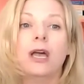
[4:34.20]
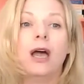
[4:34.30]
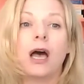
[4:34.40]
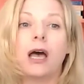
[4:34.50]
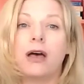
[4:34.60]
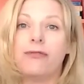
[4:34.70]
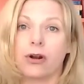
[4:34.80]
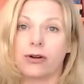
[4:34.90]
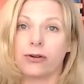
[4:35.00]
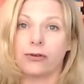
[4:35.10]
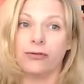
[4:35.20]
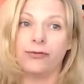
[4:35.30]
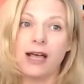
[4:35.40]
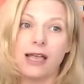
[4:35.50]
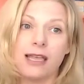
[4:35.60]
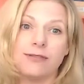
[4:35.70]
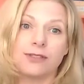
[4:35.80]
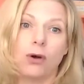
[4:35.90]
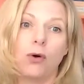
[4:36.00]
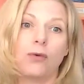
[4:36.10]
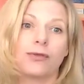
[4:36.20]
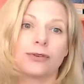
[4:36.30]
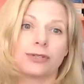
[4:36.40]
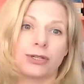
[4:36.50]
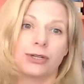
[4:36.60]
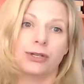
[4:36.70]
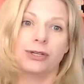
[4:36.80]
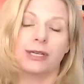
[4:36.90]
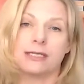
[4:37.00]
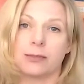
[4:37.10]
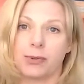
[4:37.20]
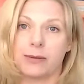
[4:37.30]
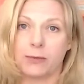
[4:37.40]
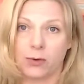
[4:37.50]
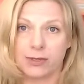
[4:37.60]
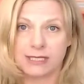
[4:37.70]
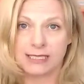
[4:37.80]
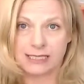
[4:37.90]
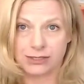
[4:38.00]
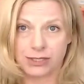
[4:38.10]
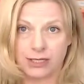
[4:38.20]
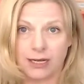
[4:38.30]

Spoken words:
of Article 5 to overturn a Supreme Court decision.